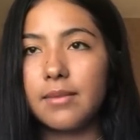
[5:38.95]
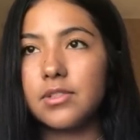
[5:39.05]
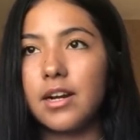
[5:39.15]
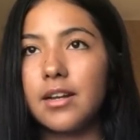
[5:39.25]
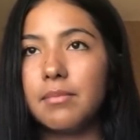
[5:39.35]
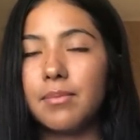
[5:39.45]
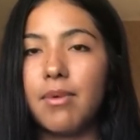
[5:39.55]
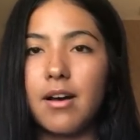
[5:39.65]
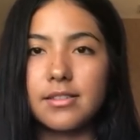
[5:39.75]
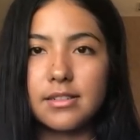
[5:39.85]
I'm trying to be
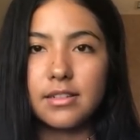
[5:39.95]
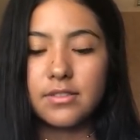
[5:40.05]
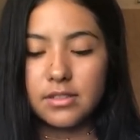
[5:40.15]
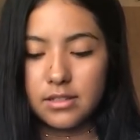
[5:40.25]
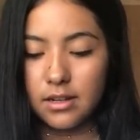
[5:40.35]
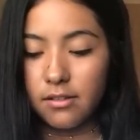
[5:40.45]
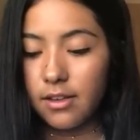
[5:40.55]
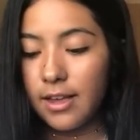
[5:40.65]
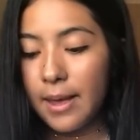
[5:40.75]
positive and stuff.